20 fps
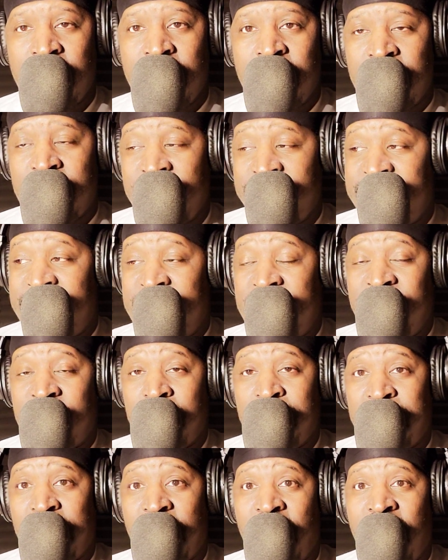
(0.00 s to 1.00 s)
because he's
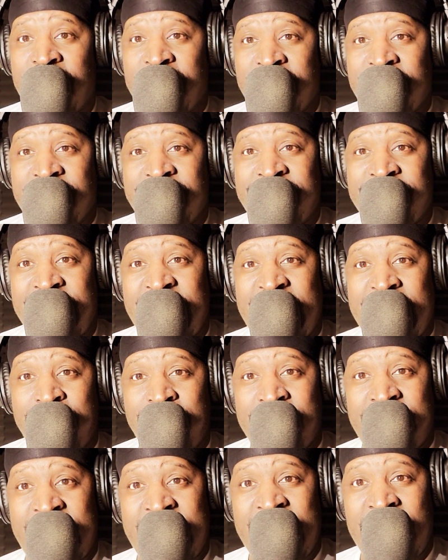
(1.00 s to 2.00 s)
a part of the same
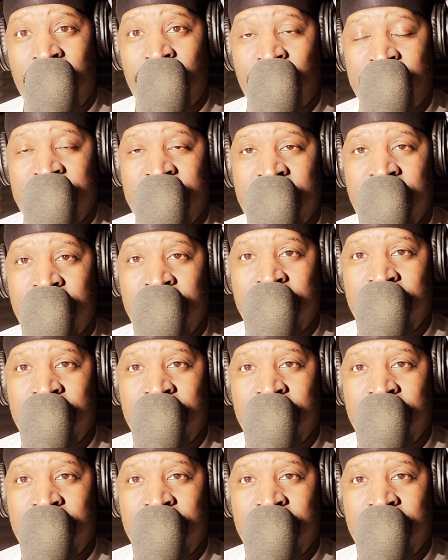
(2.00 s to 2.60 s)
gang with him.